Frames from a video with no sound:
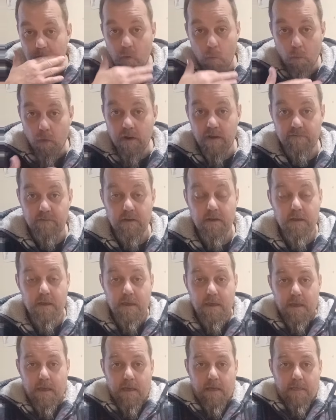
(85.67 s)
whatever.
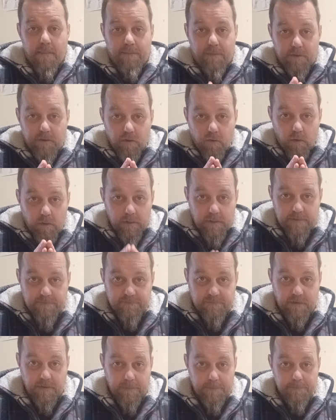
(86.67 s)
Then your
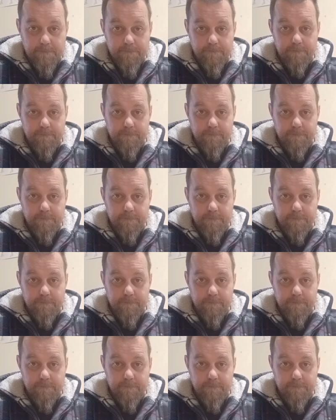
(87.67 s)
lifting